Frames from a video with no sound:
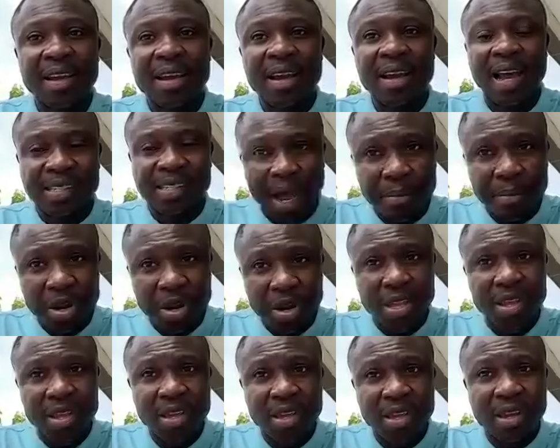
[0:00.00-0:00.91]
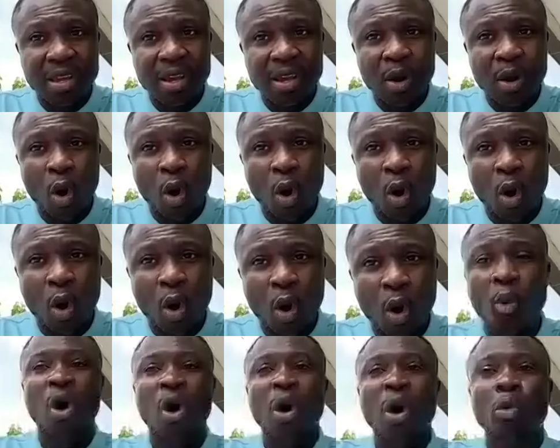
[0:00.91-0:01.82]
Kasabi, or more
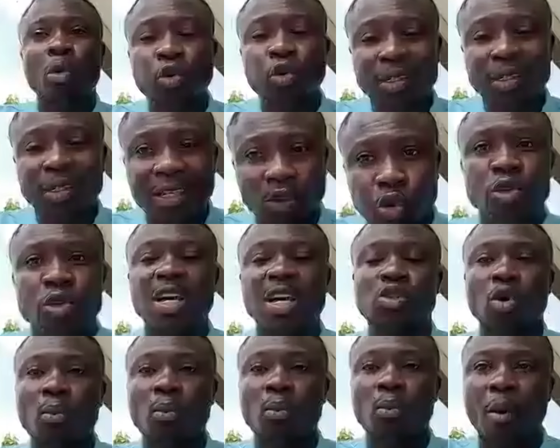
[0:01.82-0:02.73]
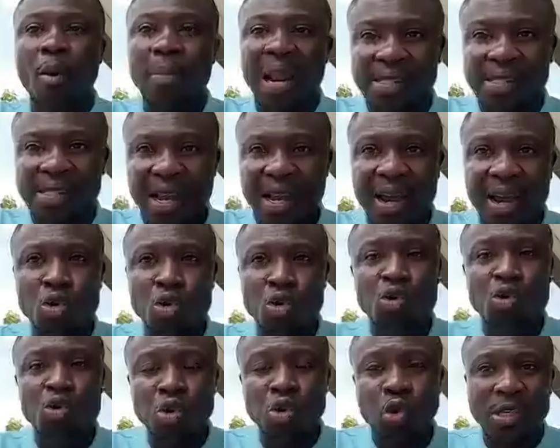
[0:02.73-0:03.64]
over 22 years on more Blaxa.
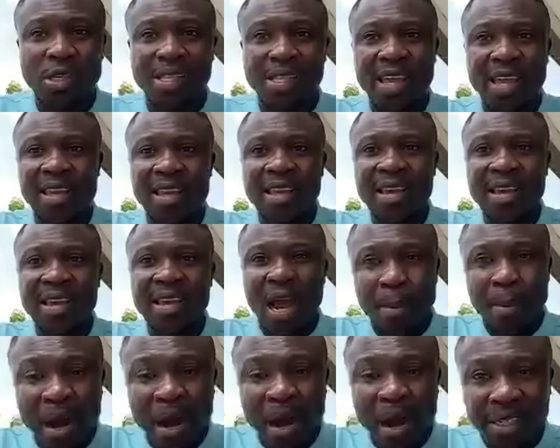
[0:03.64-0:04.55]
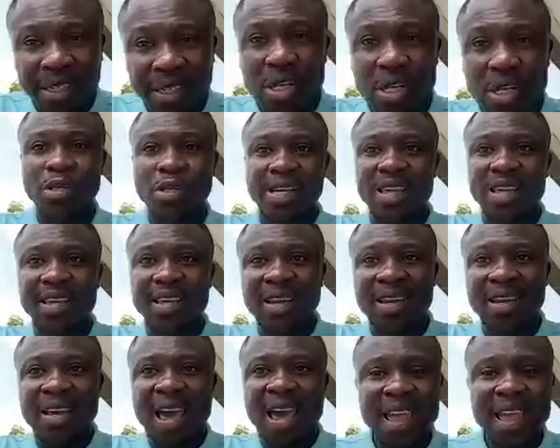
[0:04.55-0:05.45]
Kudus was saying, Kamaldin was saying,
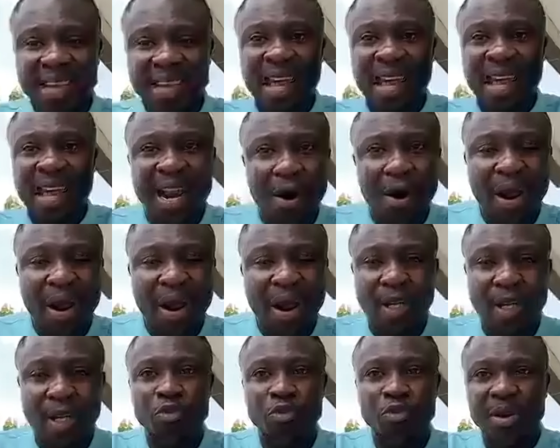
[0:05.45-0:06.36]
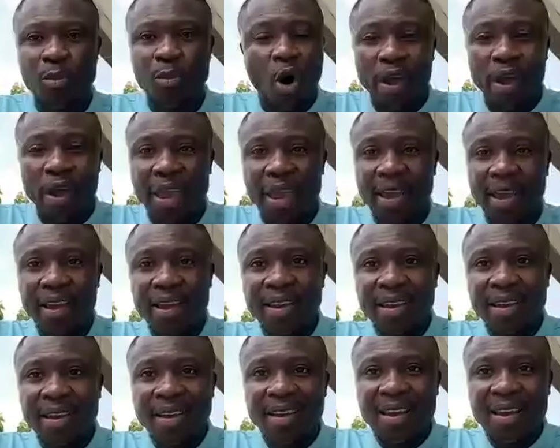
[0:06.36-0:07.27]
and yes, I'm a right to dream, oye.
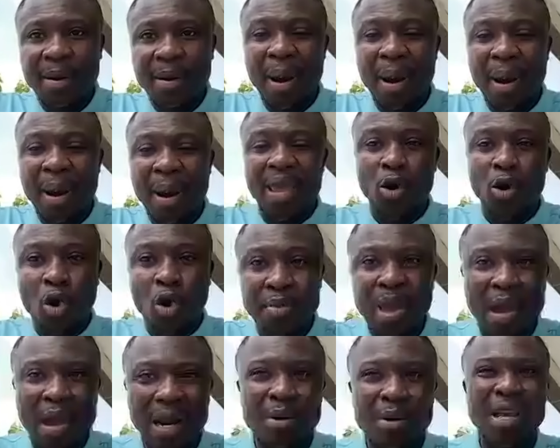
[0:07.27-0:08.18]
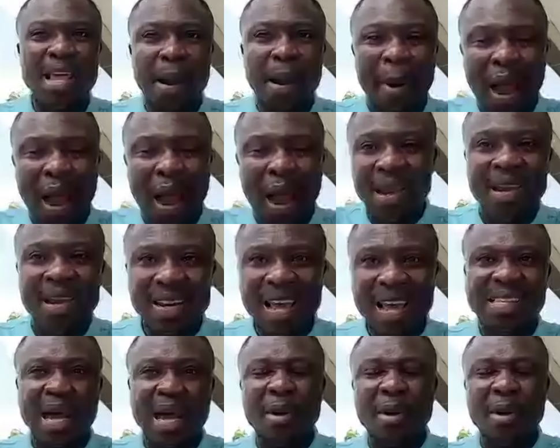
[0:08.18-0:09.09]
By a Kobia, not Yaba,
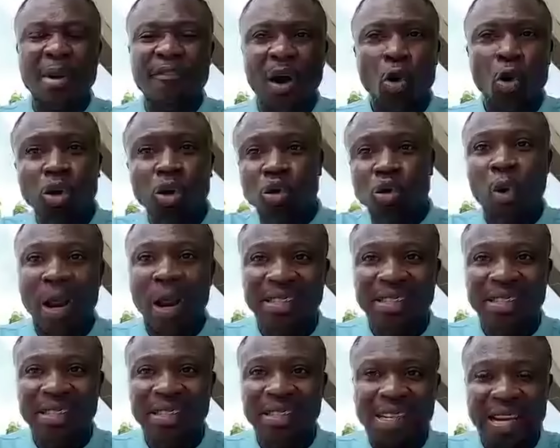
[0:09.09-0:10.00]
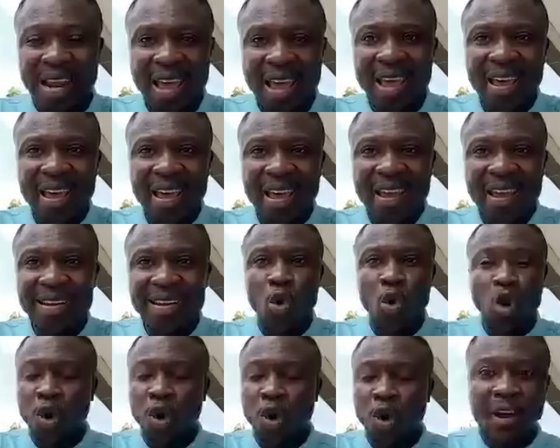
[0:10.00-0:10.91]
near Sabe for old one, tene, the
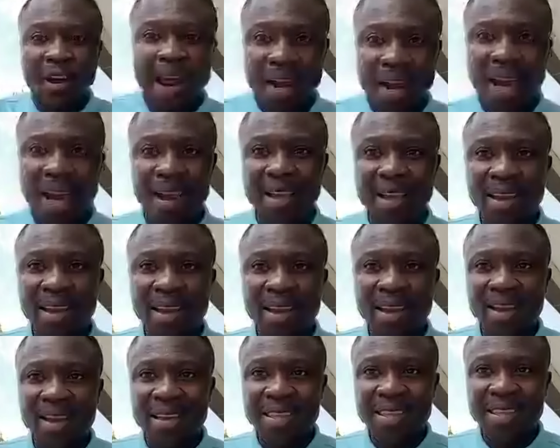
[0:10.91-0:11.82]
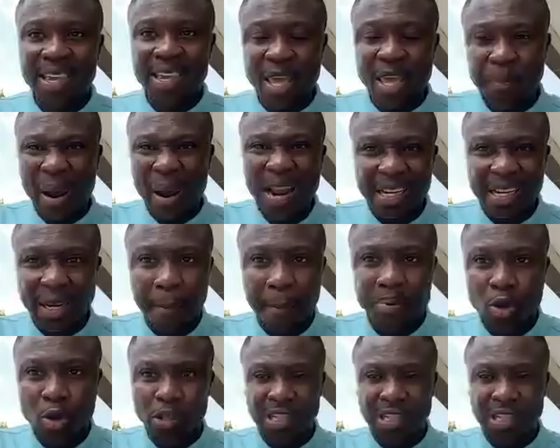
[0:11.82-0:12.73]
whole of Ghana. You keep at that
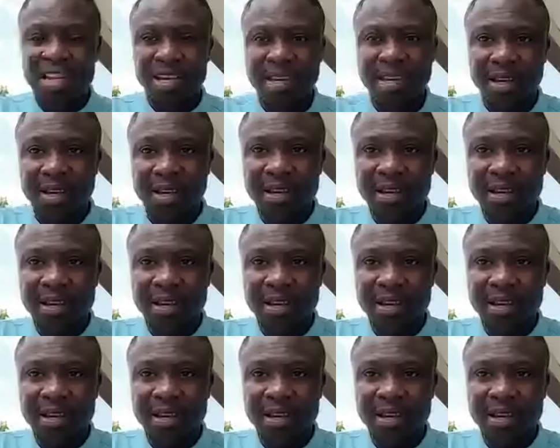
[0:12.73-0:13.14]
Champions League